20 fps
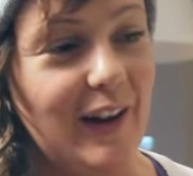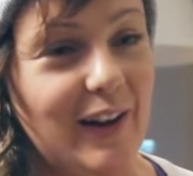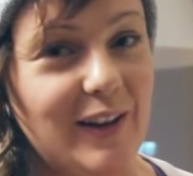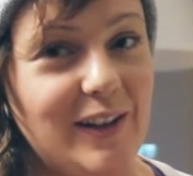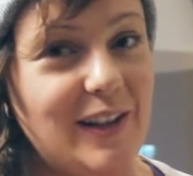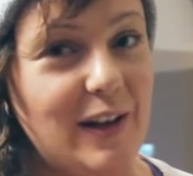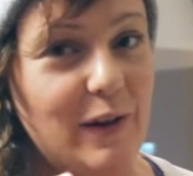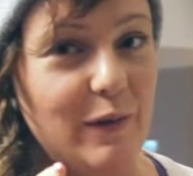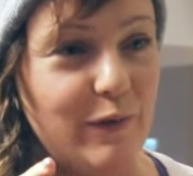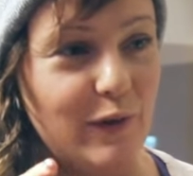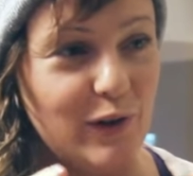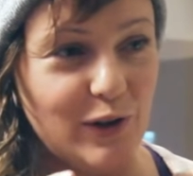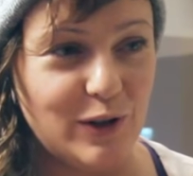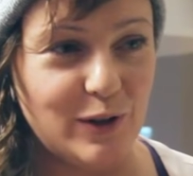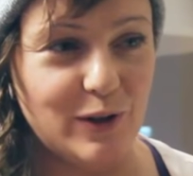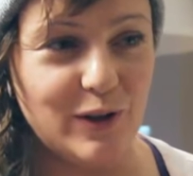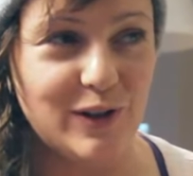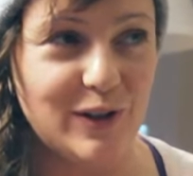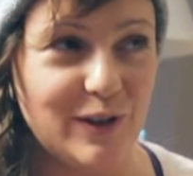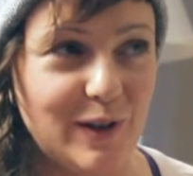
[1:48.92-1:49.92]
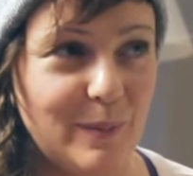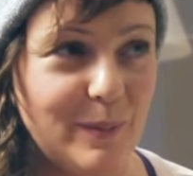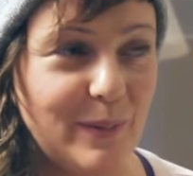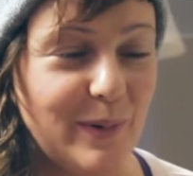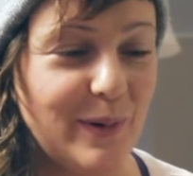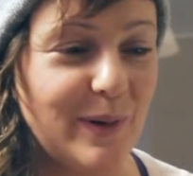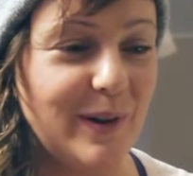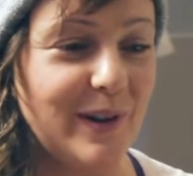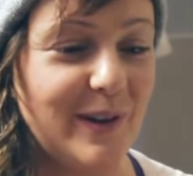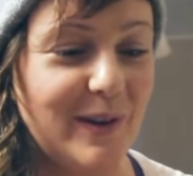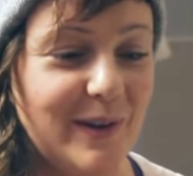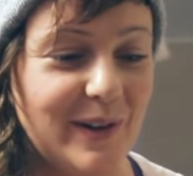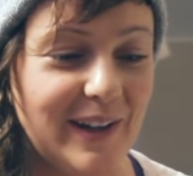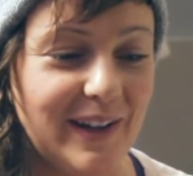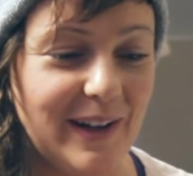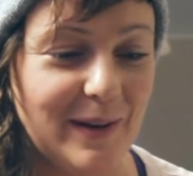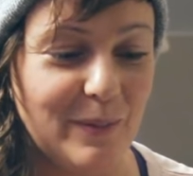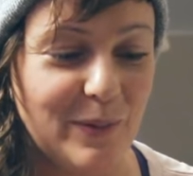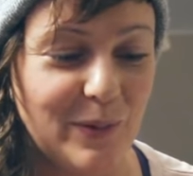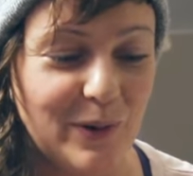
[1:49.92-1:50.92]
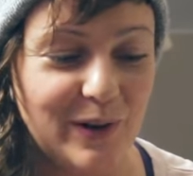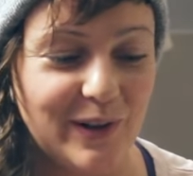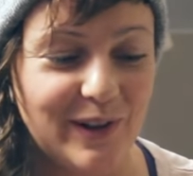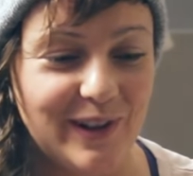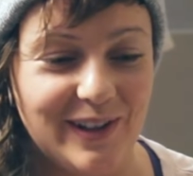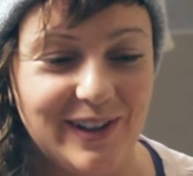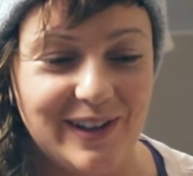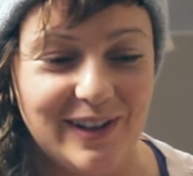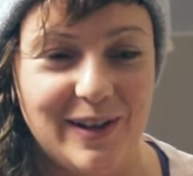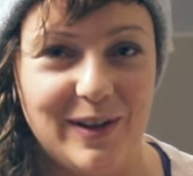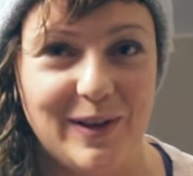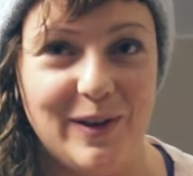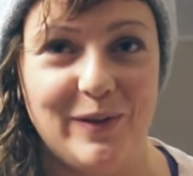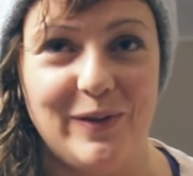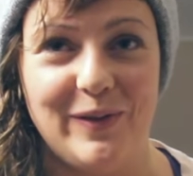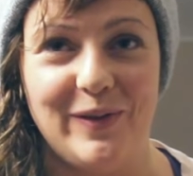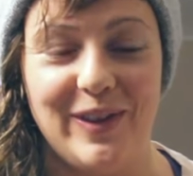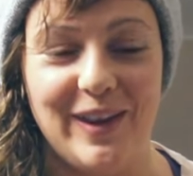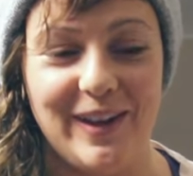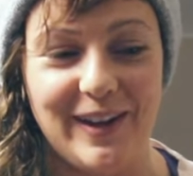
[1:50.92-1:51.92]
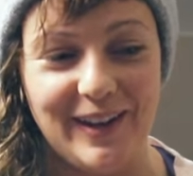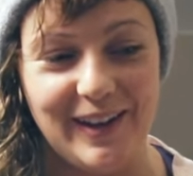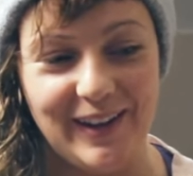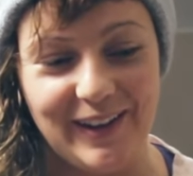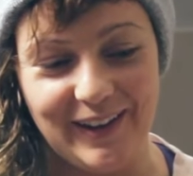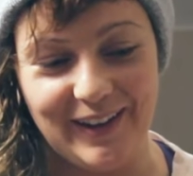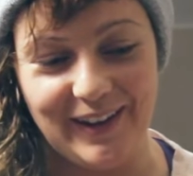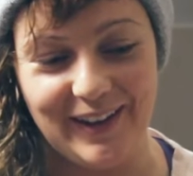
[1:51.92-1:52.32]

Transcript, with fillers: I say first because I'm probably going to get more because I love the